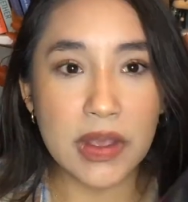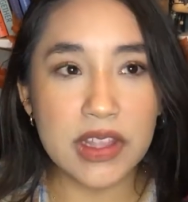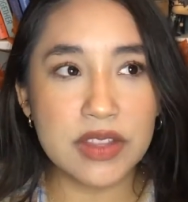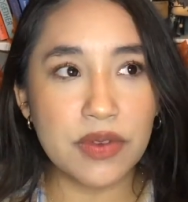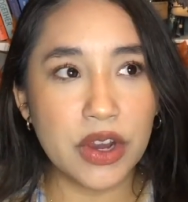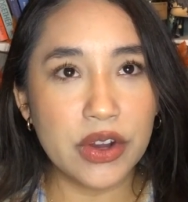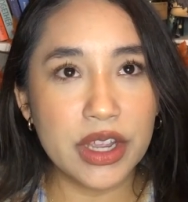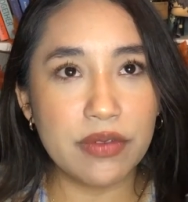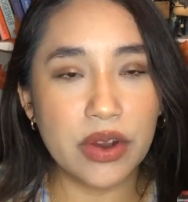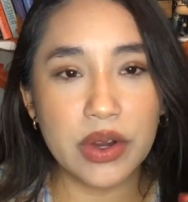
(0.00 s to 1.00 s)
It's very,
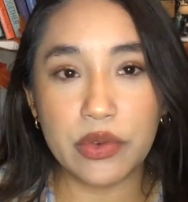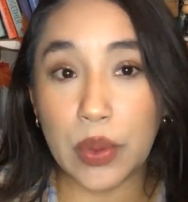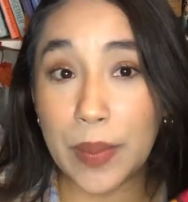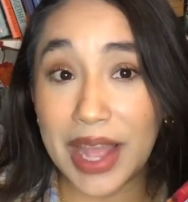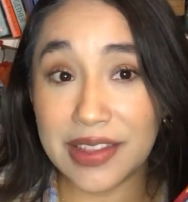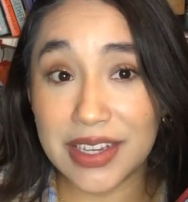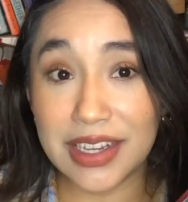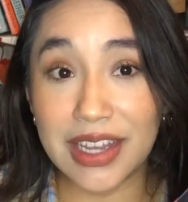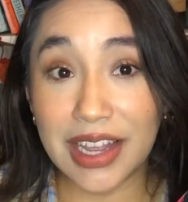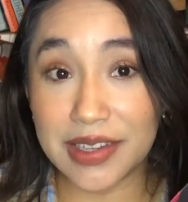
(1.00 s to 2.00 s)
very
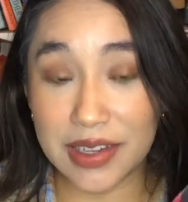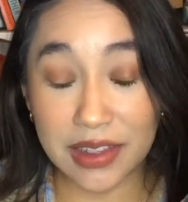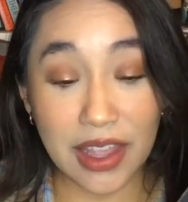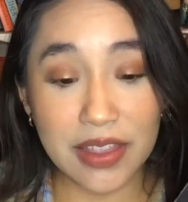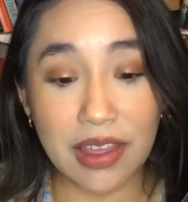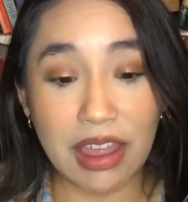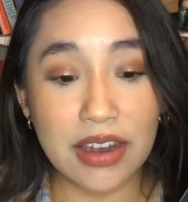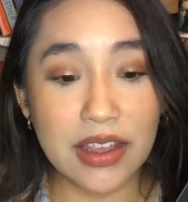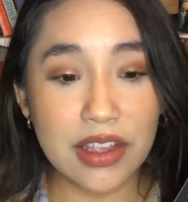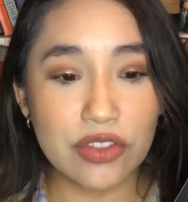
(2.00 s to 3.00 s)
romantic. I did like the
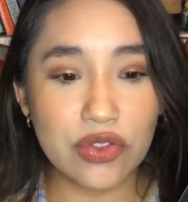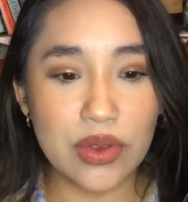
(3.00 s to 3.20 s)
ending.